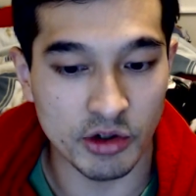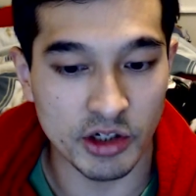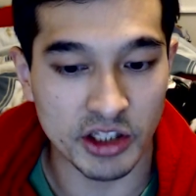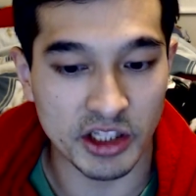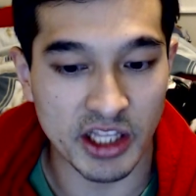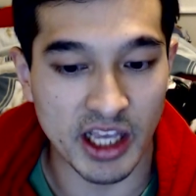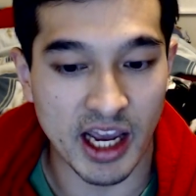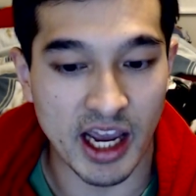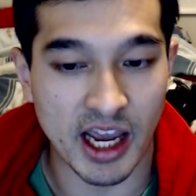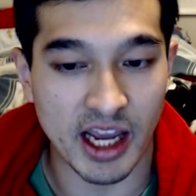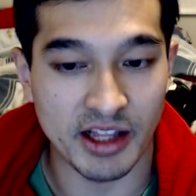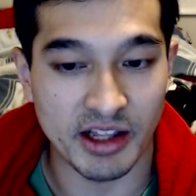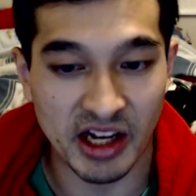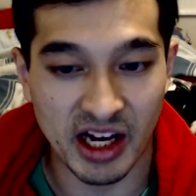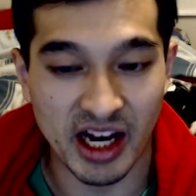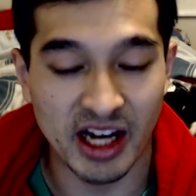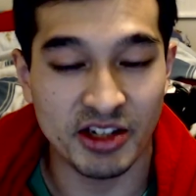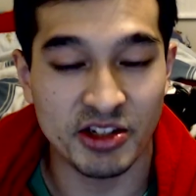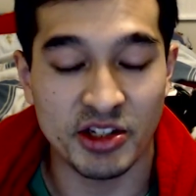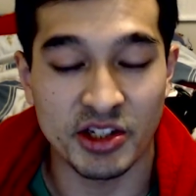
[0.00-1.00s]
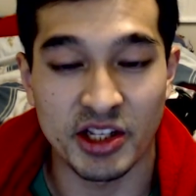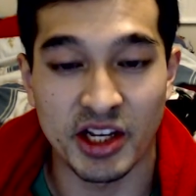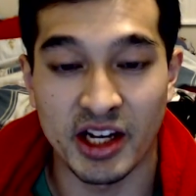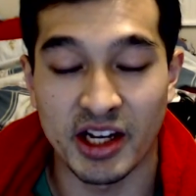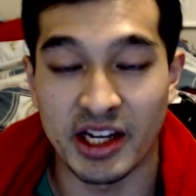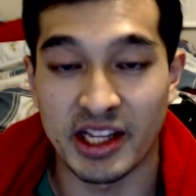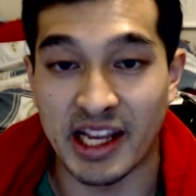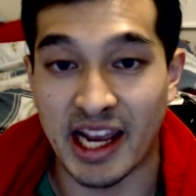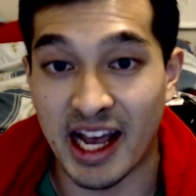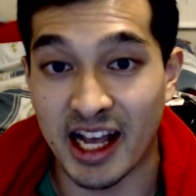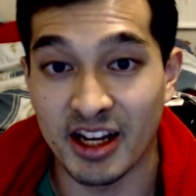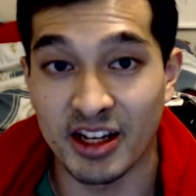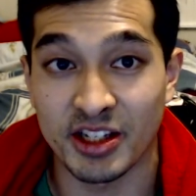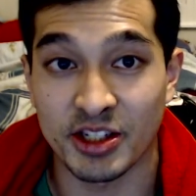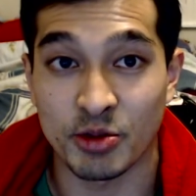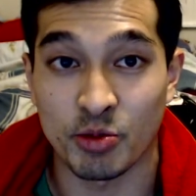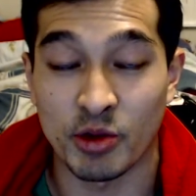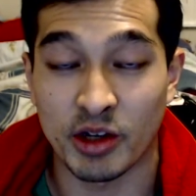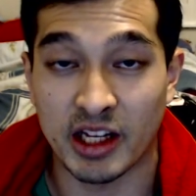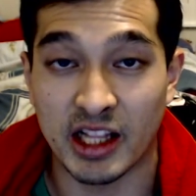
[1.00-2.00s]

it that Asuna and Alice were